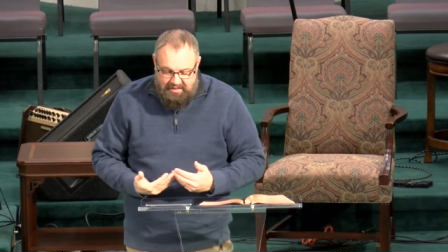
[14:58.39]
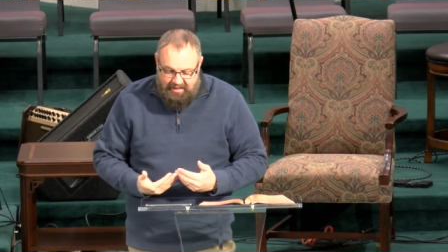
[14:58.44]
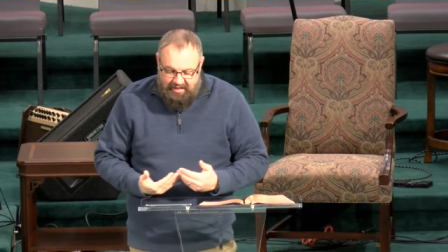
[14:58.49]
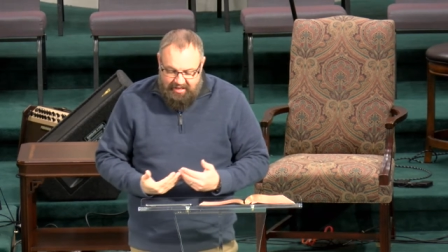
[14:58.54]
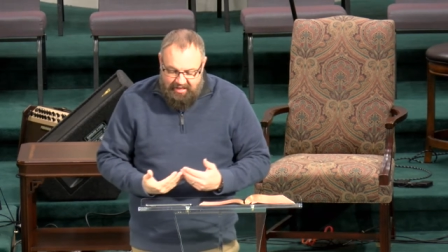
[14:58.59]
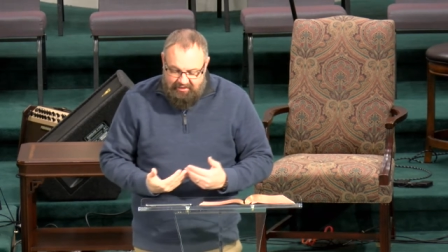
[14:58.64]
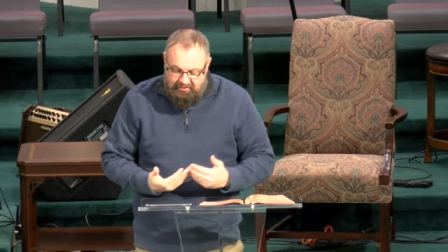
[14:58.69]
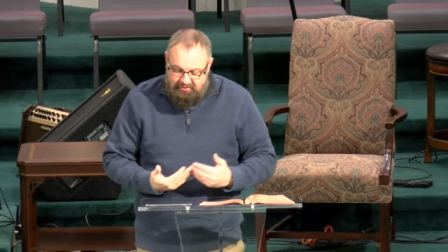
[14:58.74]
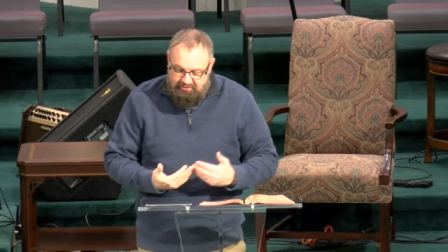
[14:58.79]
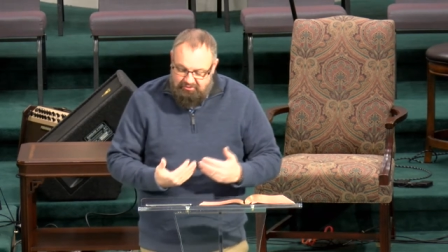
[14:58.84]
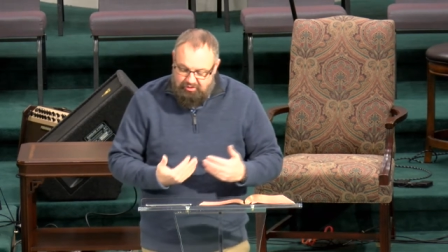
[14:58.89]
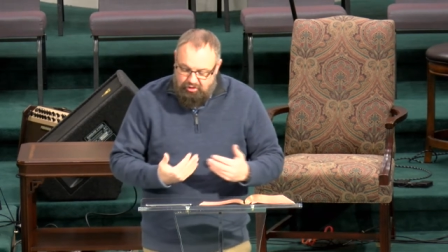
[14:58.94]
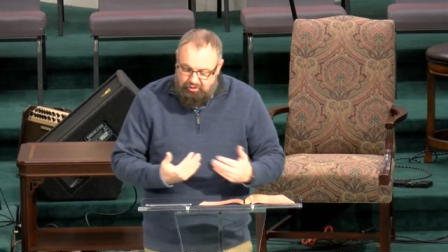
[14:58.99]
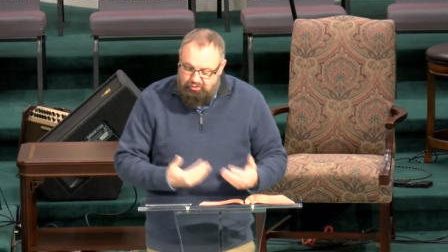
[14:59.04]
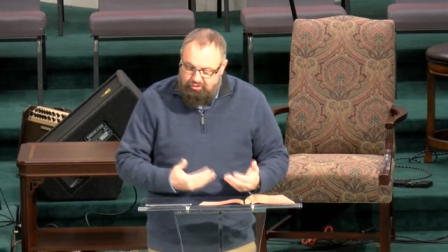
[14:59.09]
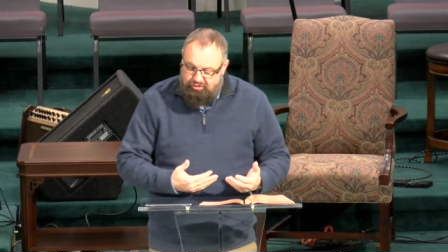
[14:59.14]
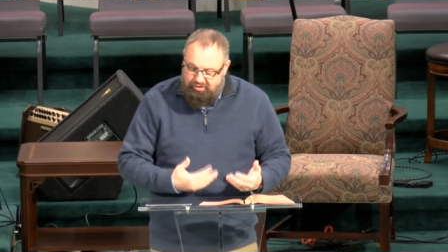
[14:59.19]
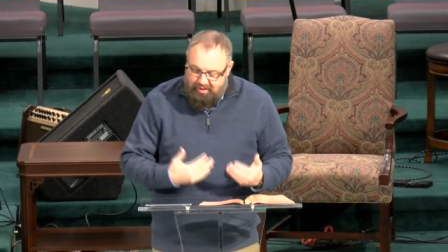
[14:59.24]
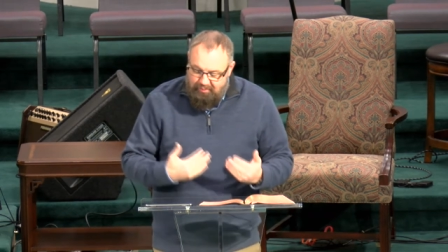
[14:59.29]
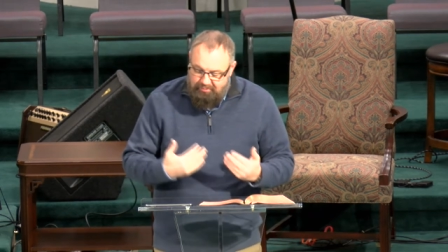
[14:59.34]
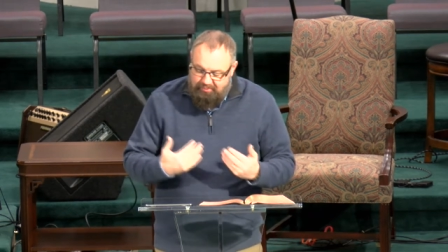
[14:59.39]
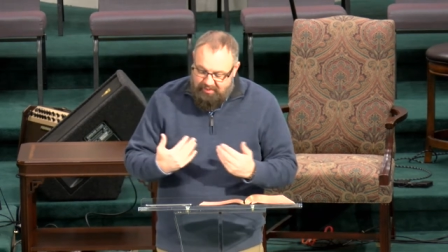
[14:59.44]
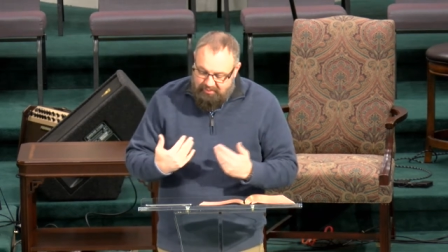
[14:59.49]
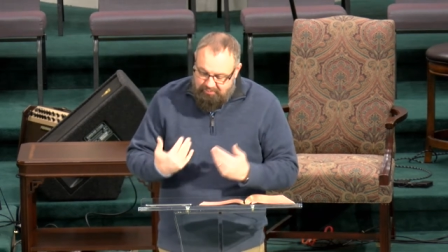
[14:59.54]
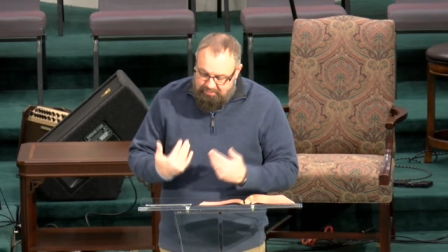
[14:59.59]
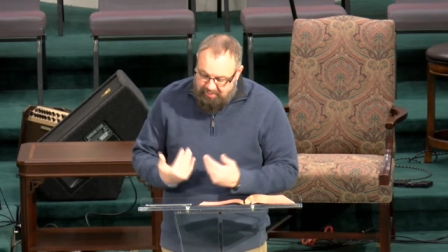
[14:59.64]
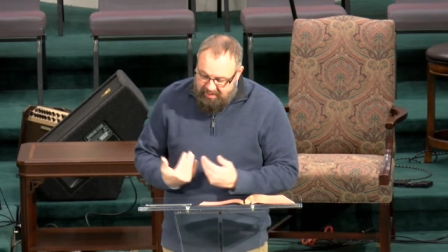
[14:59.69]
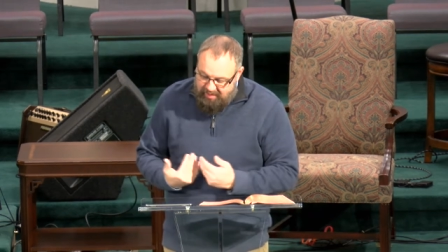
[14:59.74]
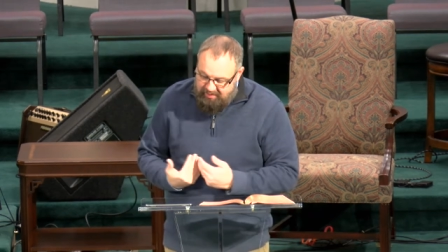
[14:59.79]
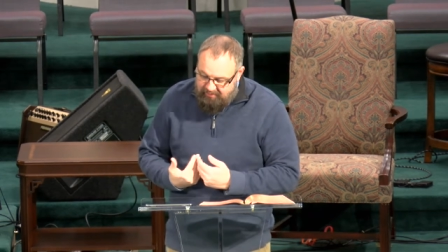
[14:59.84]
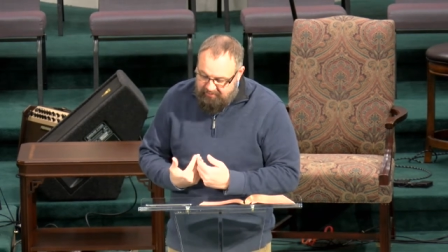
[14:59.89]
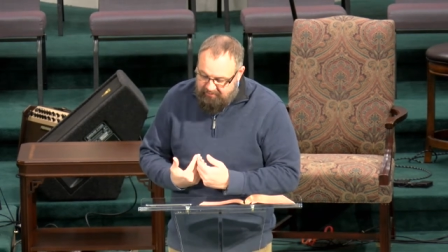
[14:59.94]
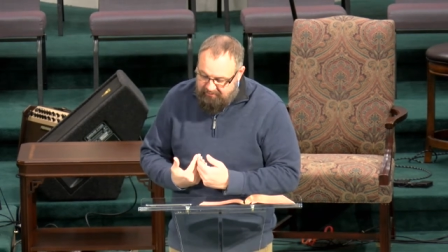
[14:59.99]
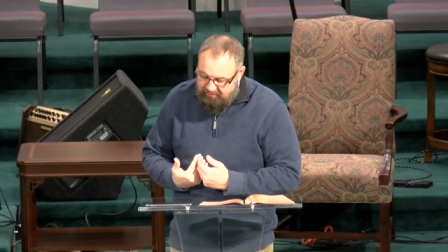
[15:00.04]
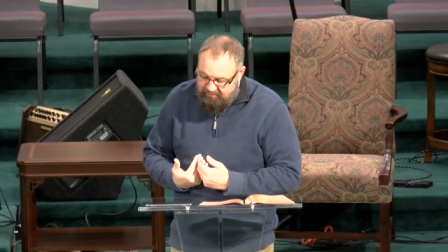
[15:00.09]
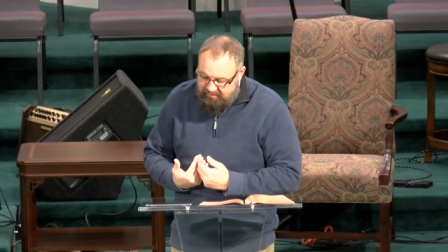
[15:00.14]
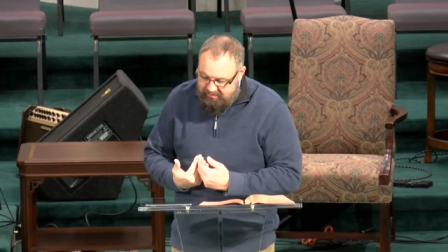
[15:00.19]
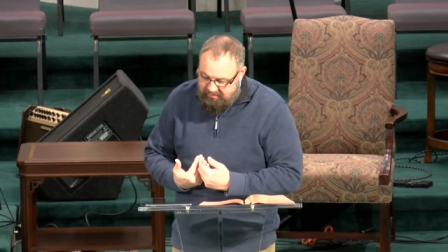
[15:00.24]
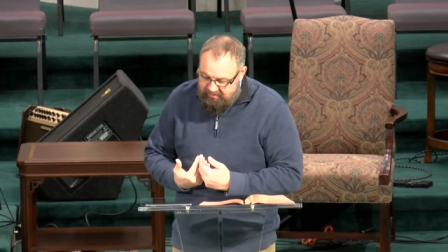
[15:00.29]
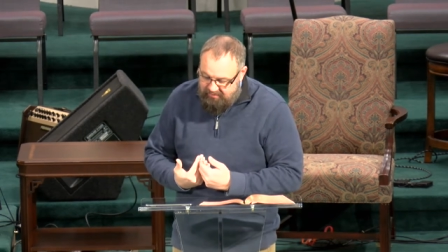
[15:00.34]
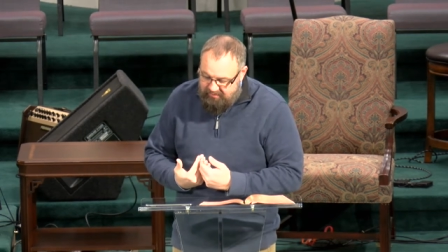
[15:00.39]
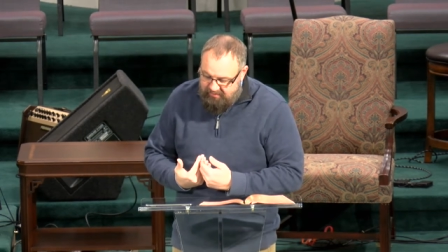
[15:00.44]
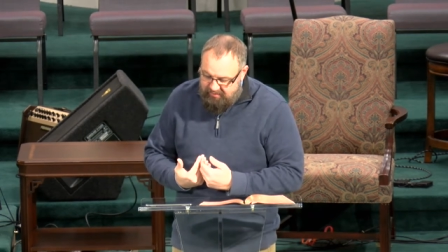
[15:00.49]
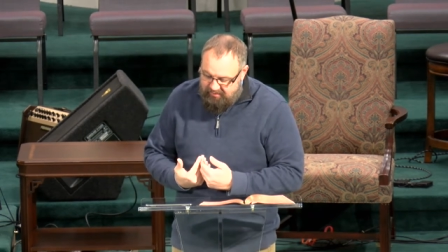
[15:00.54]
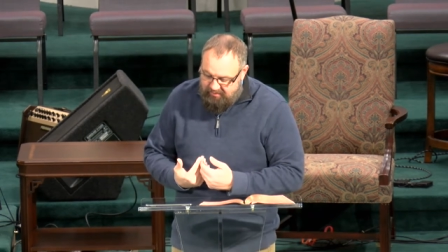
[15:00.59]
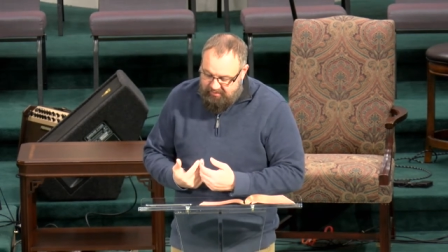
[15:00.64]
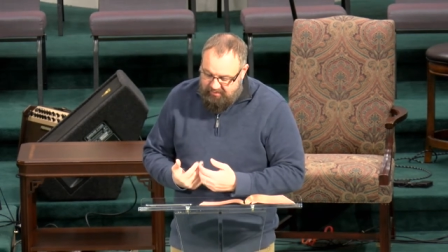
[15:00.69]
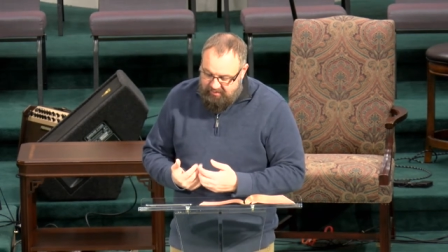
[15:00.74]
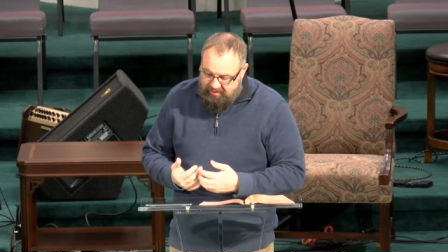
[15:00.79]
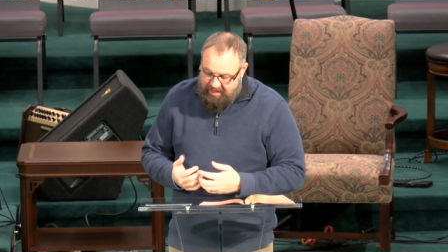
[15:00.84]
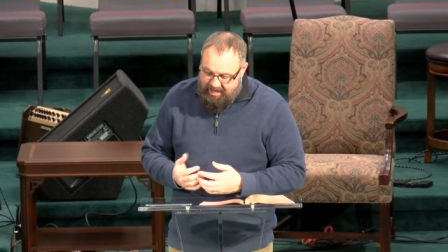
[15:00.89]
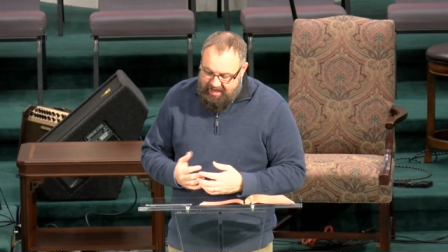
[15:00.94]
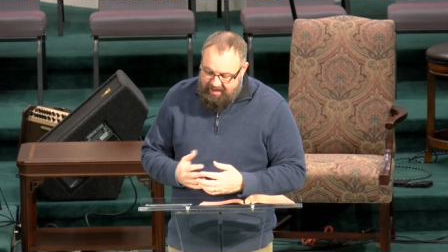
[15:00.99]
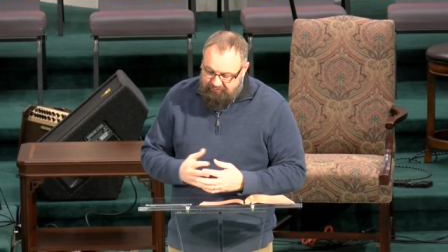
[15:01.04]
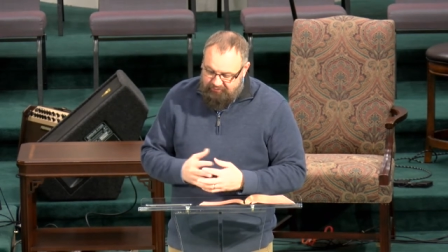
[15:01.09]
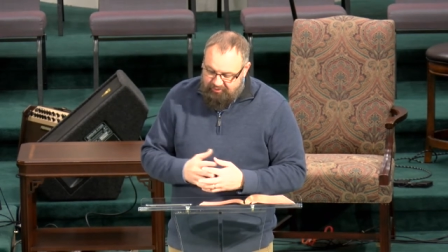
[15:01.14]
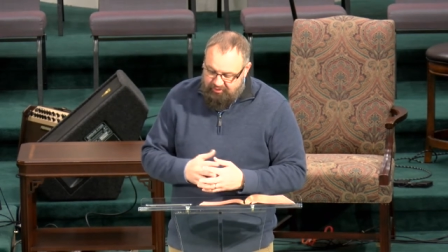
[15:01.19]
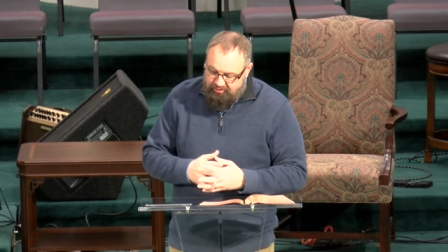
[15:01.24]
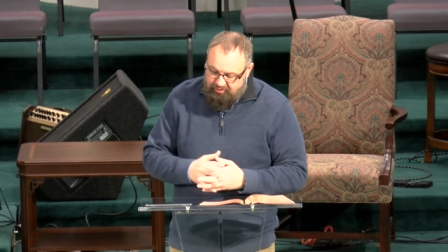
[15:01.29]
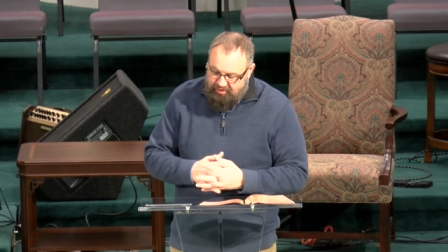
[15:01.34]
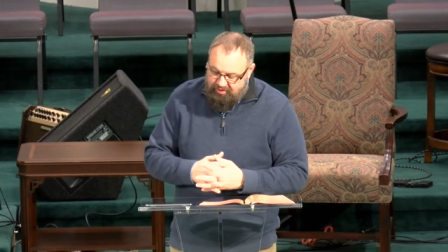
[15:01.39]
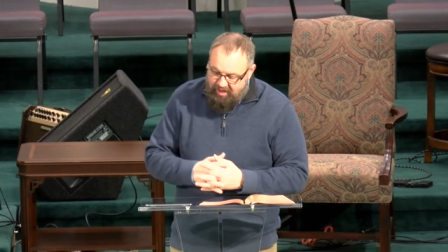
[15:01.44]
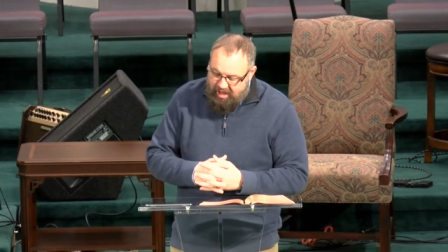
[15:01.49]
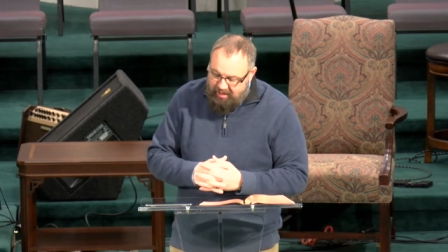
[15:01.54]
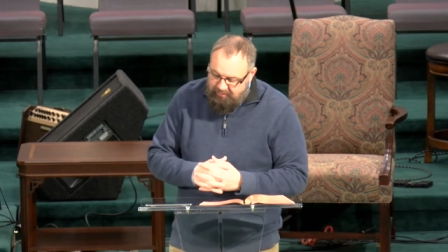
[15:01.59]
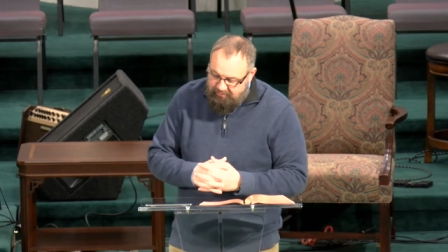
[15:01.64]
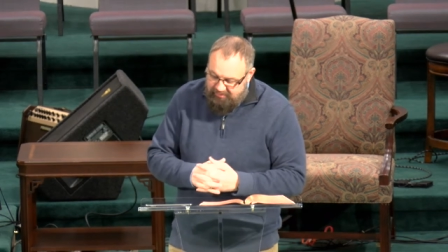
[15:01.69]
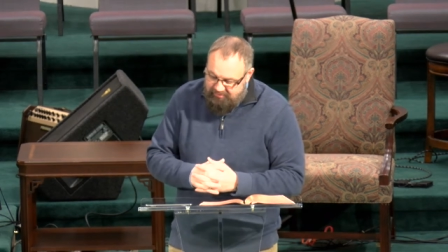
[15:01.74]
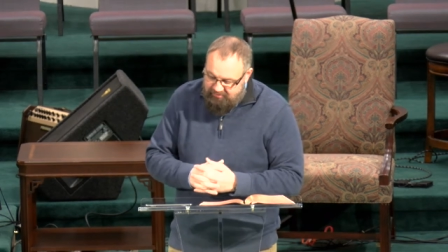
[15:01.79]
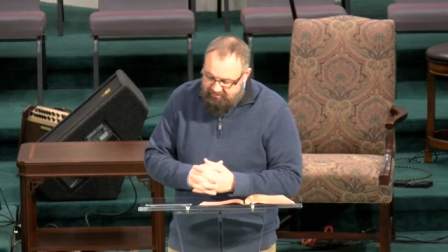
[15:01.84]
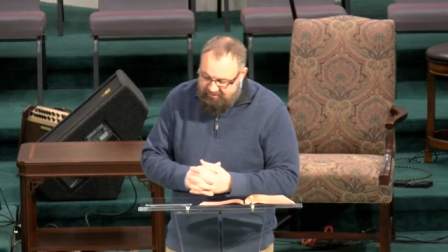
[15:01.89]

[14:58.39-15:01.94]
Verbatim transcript: and do something better. After Solomon's